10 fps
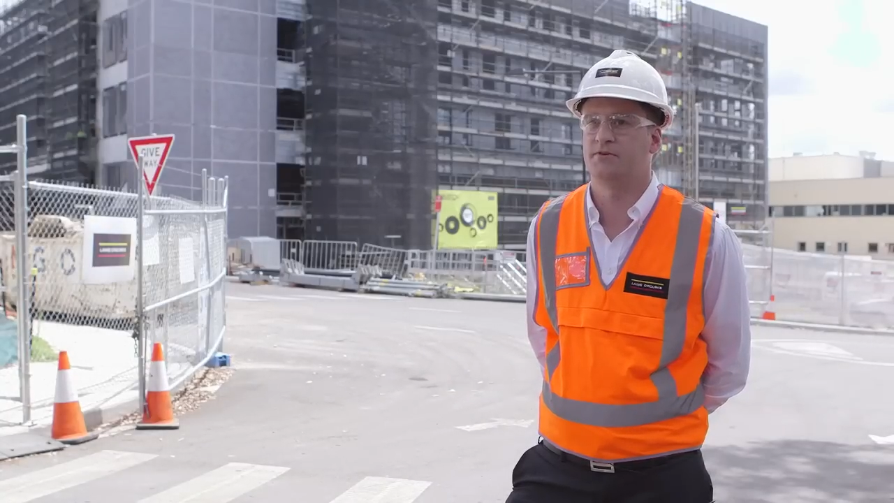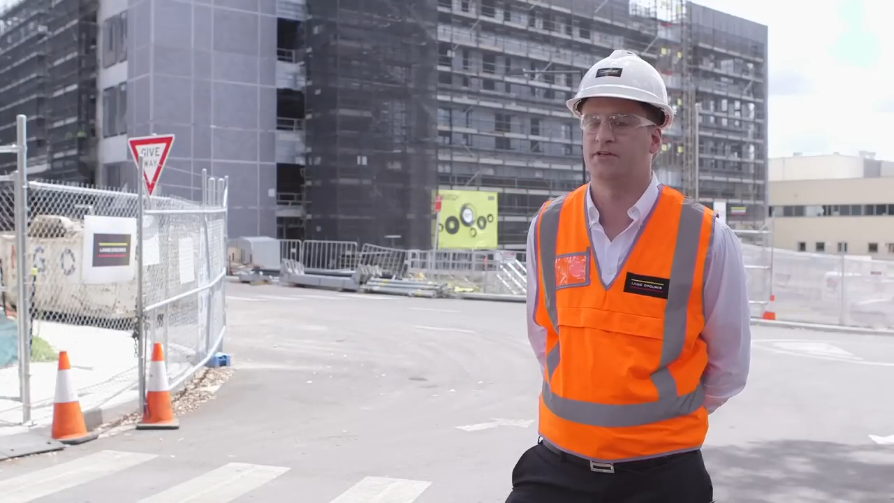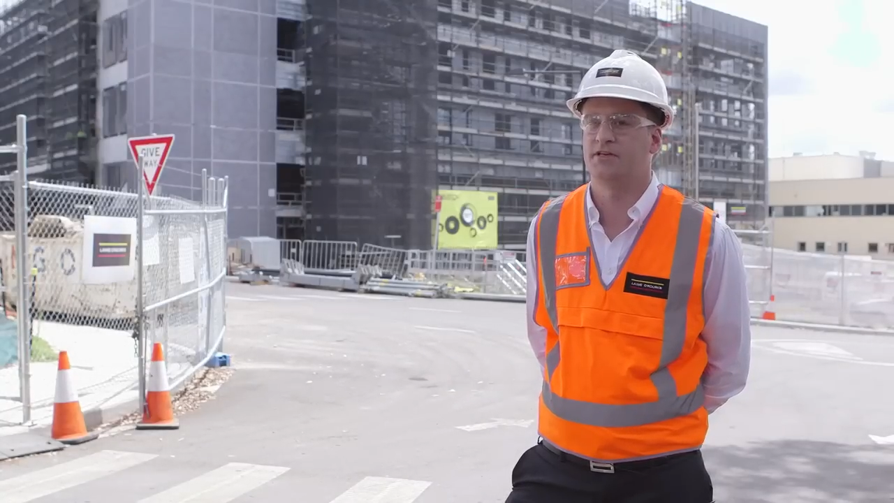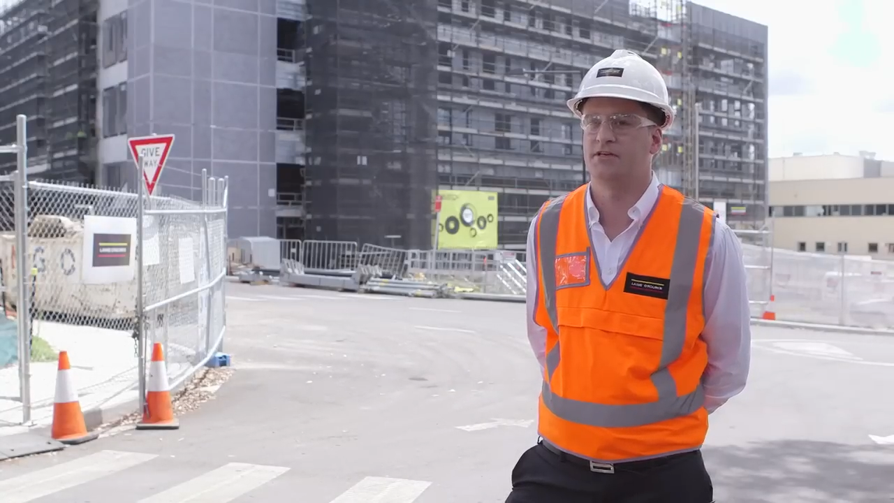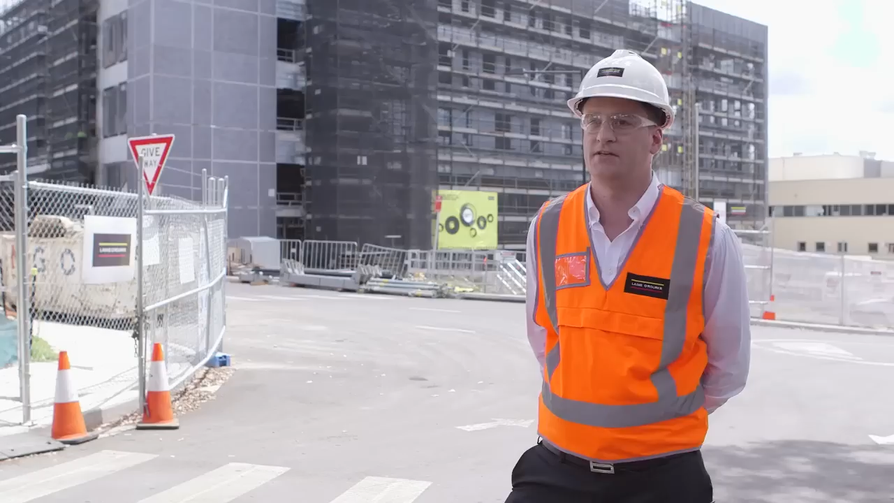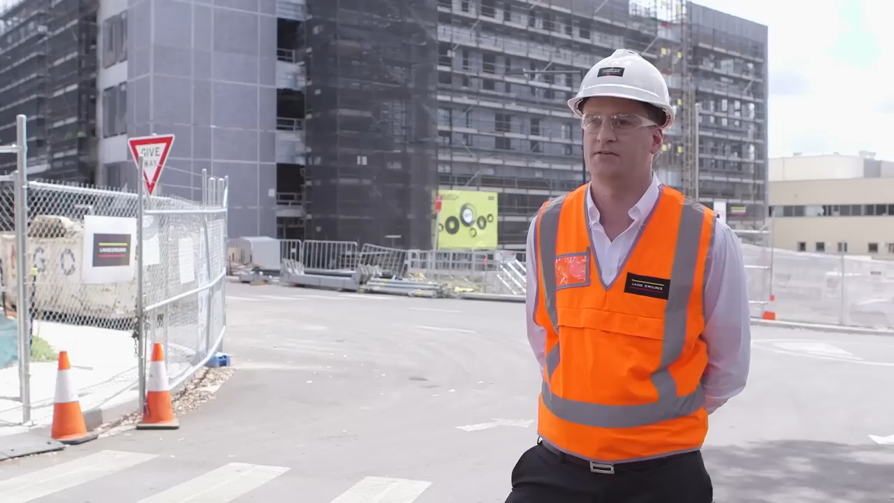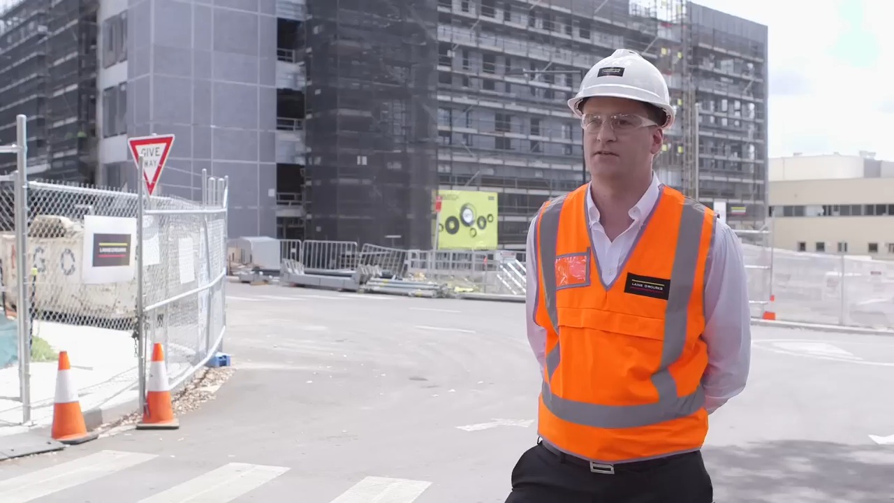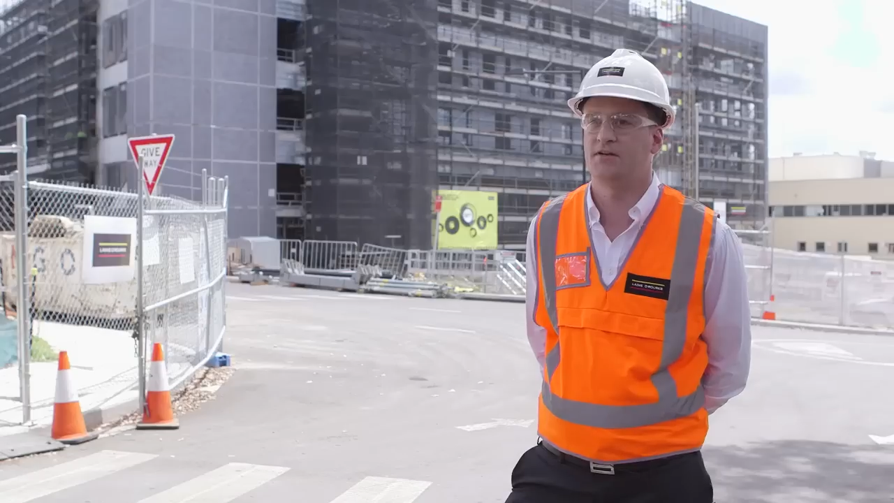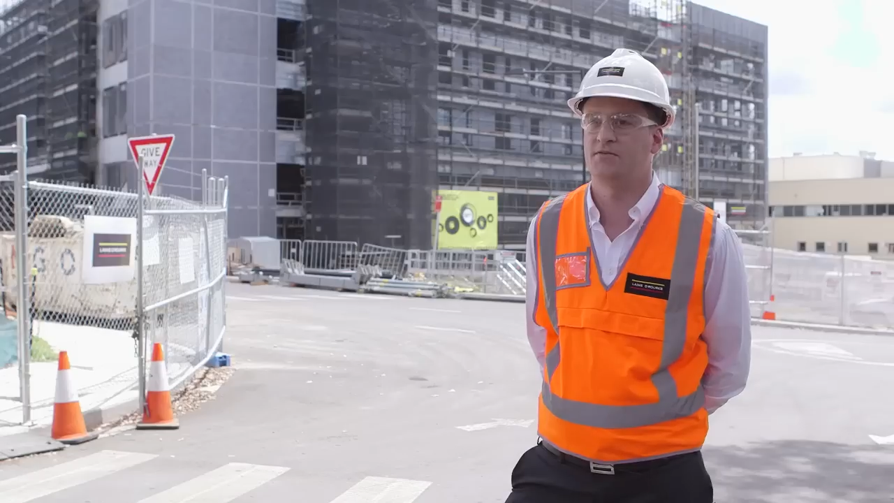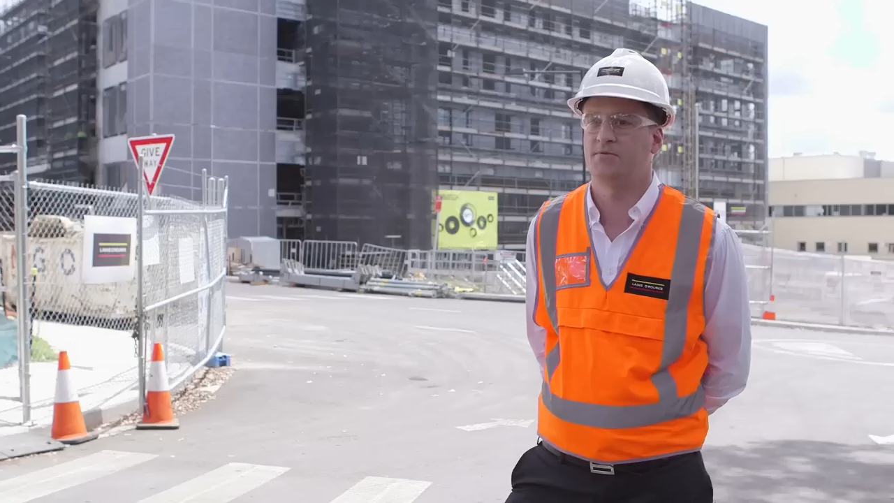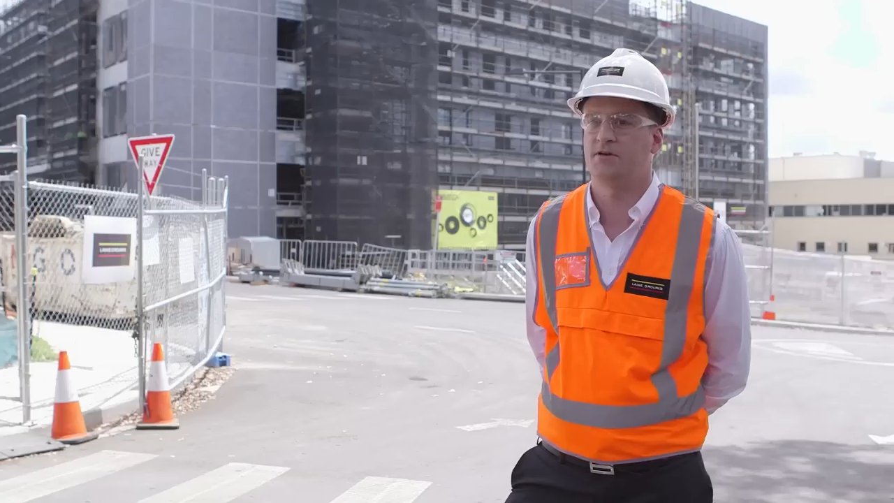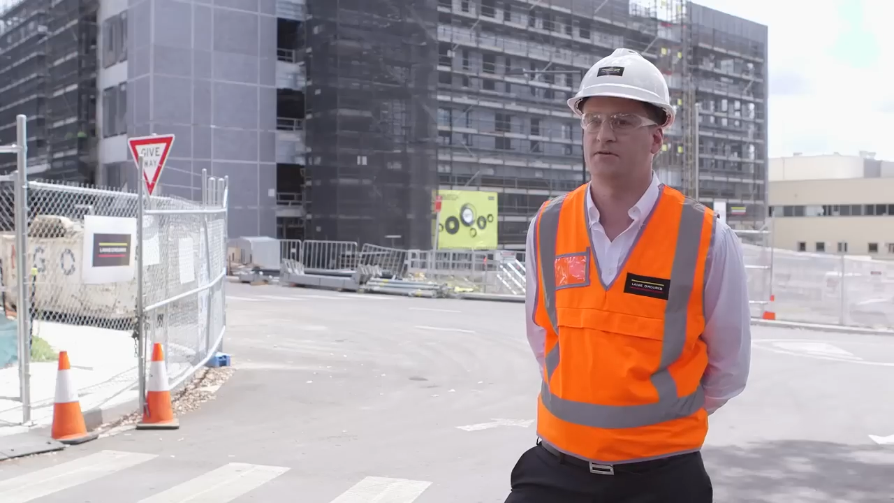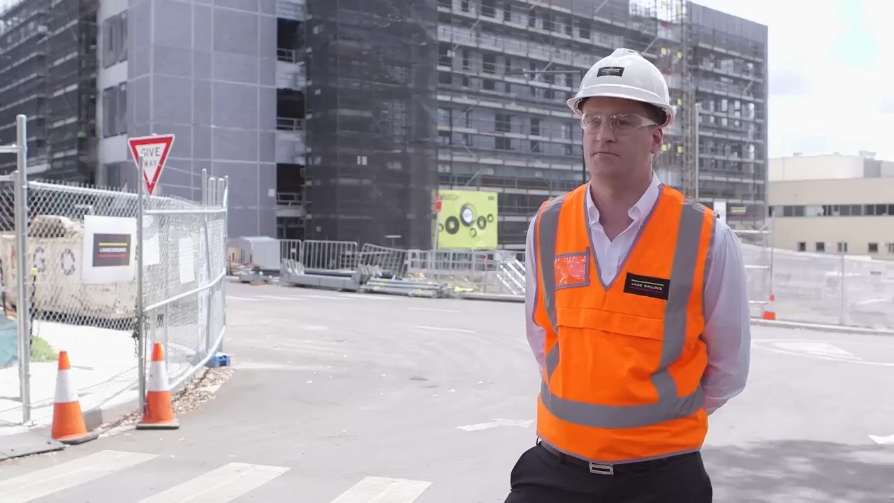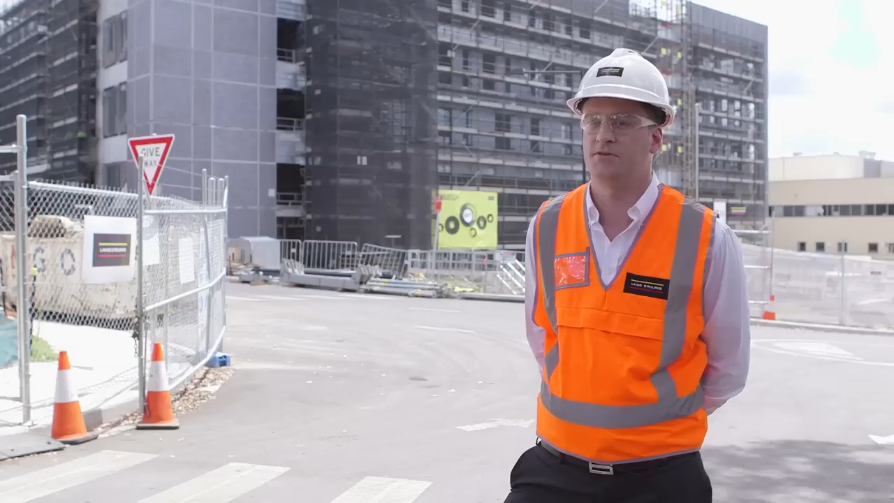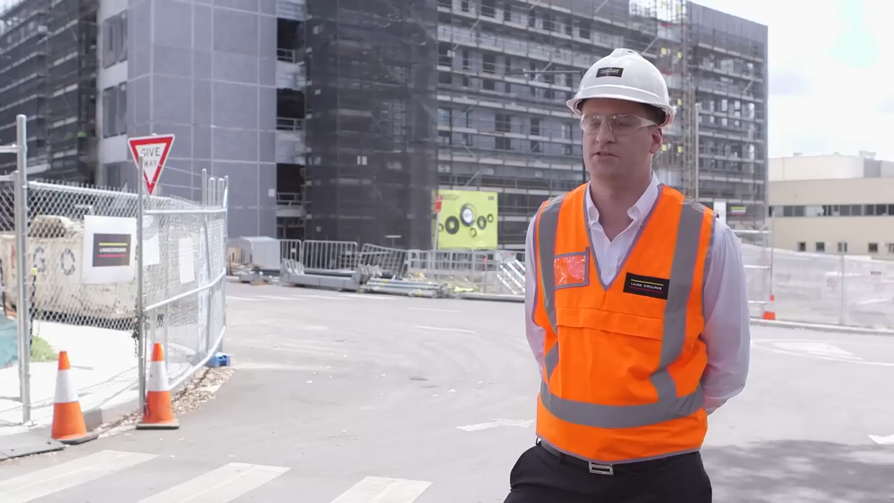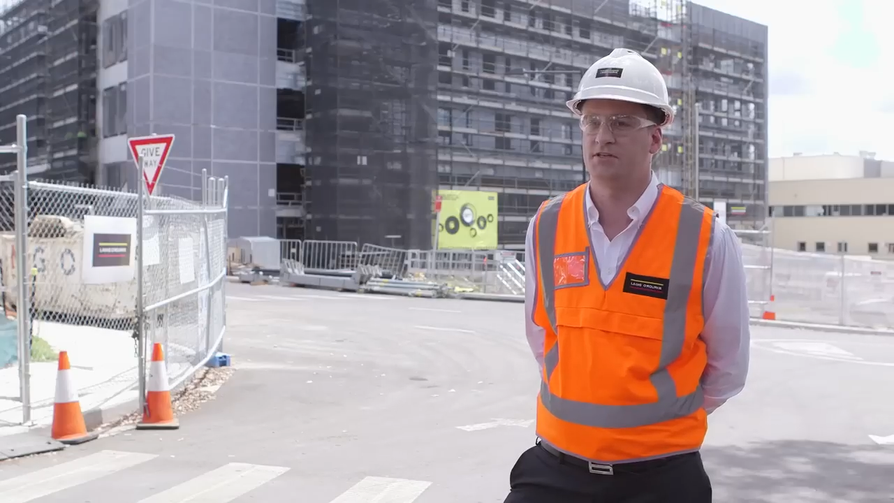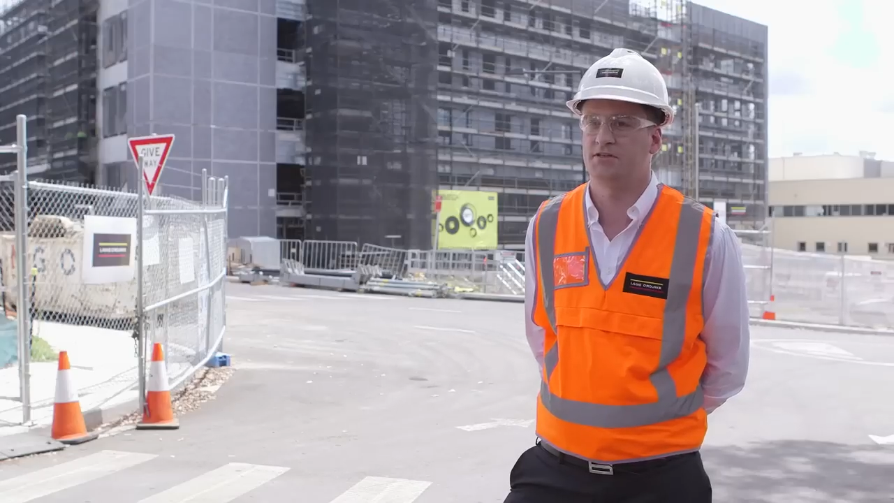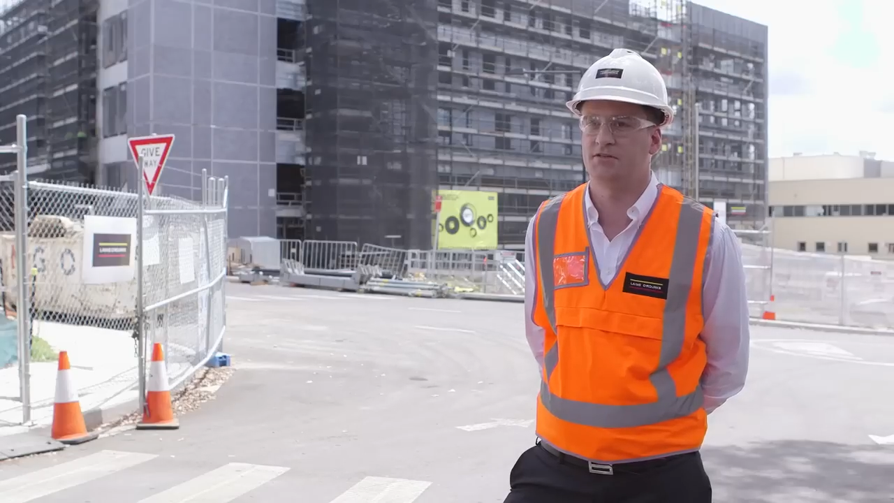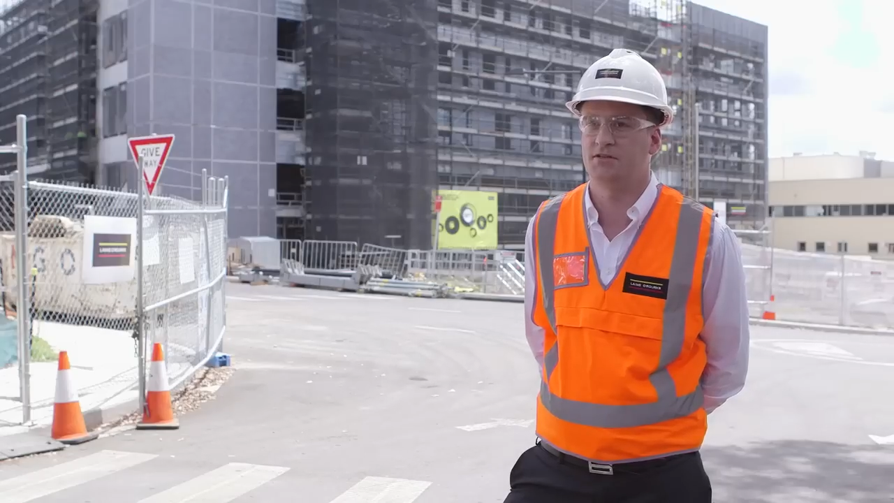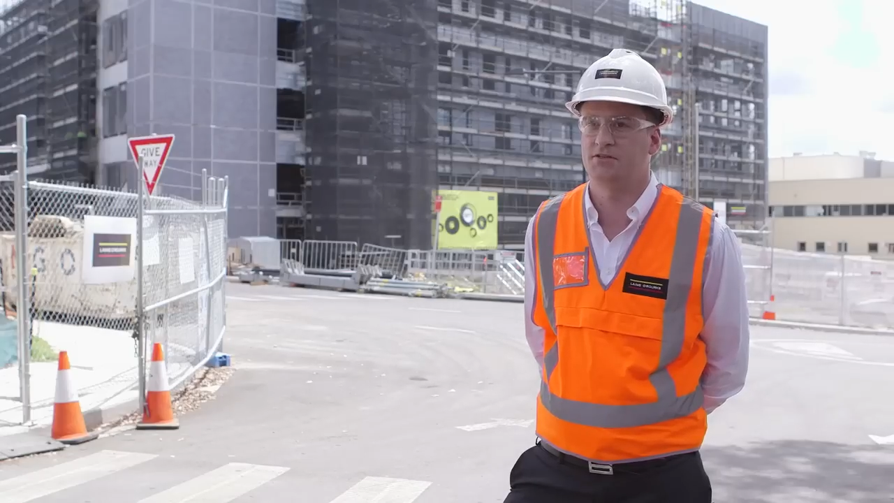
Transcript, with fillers: really keen to have a project that,